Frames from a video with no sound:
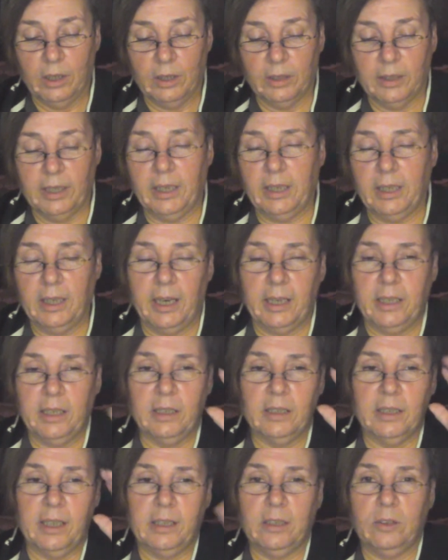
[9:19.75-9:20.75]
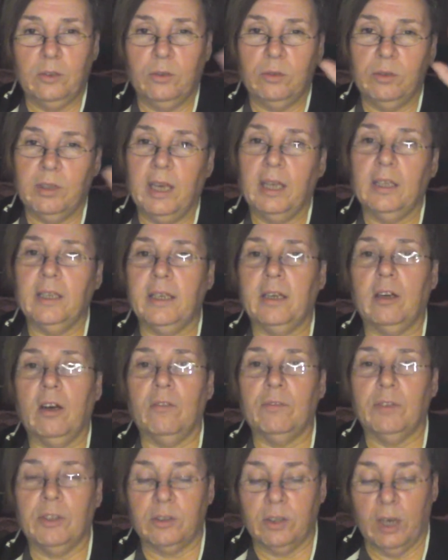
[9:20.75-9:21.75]
Like, I can, like, do that, like,
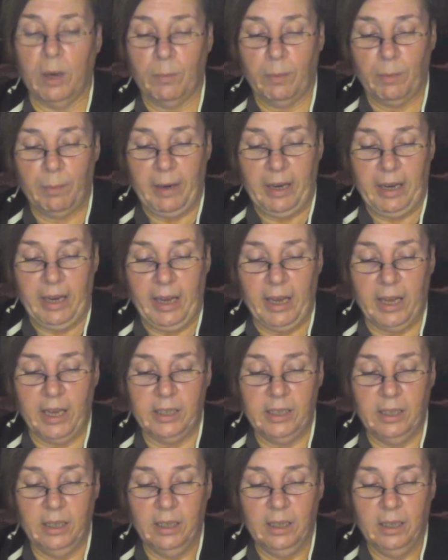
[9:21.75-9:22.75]
off the top of my head.